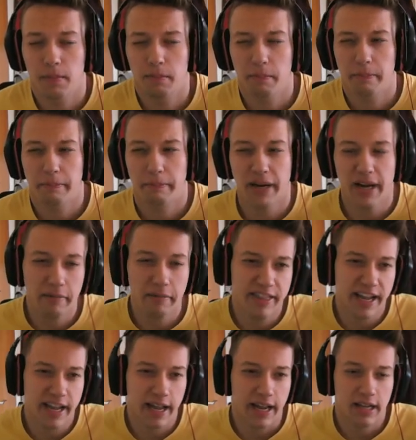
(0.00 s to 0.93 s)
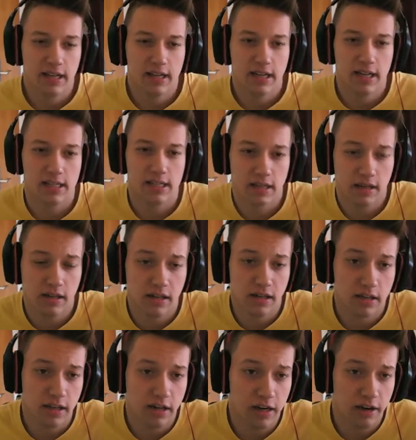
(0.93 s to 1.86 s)
But I'm thinking, because
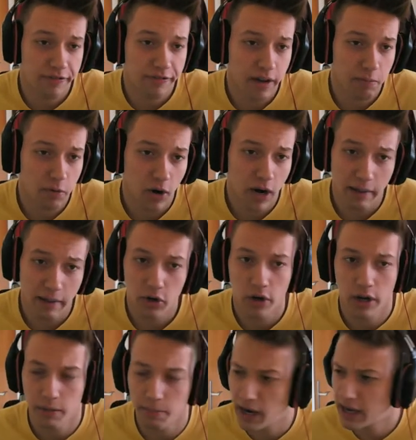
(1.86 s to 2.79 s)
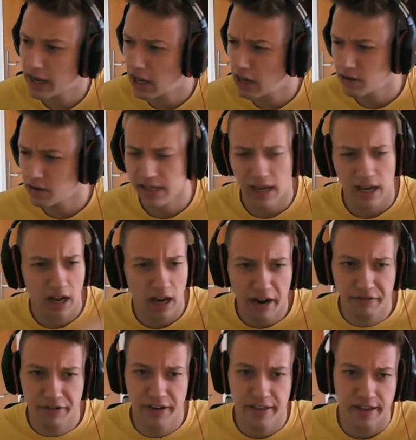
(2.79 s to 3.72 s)
the Clefable, I'm doing my calls,
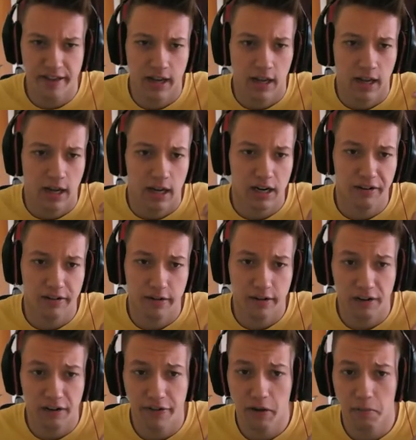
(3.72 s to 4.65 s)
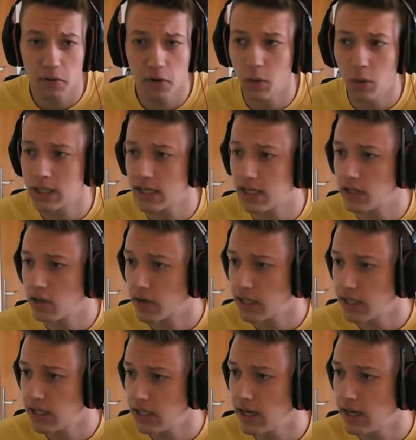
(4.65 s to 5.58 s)
everything. Clefable was, as you
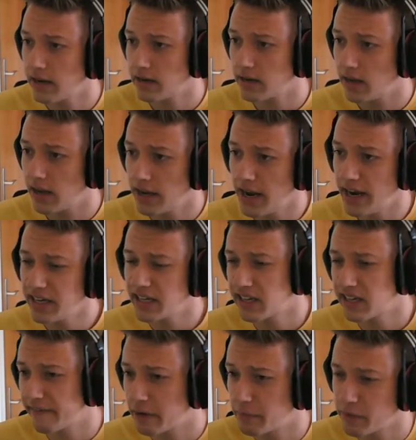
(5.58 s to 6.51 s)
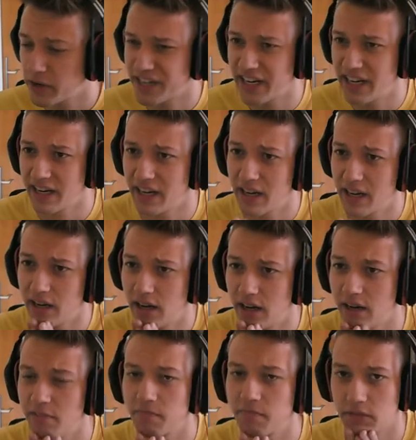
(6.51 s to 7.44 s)
can see, at
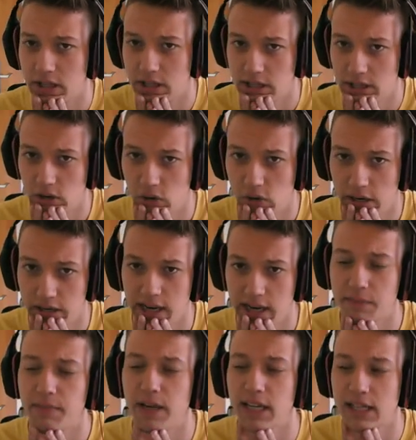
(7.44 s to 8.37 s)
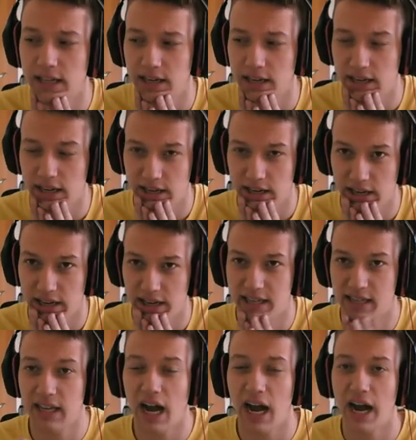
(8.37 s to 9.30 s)
87%. So that means that
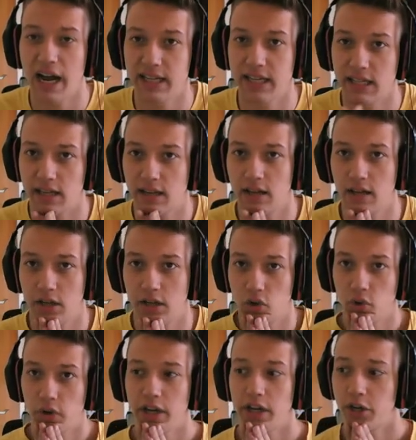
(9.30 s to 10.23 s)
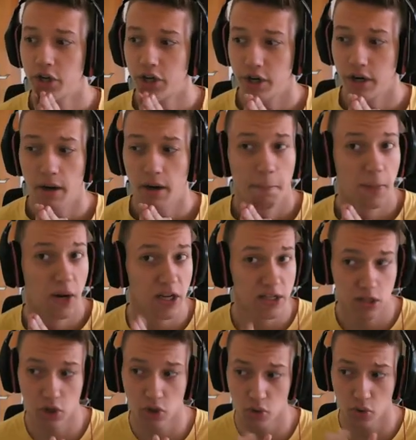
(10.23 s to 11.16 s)
it dies to either
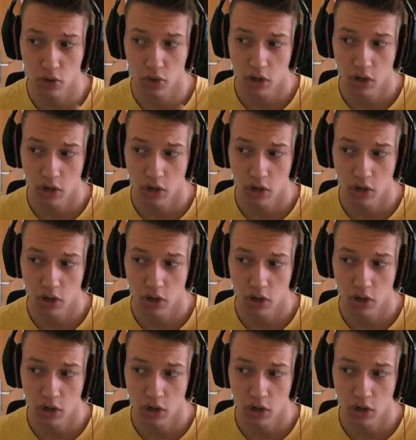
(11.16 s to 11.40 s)
+2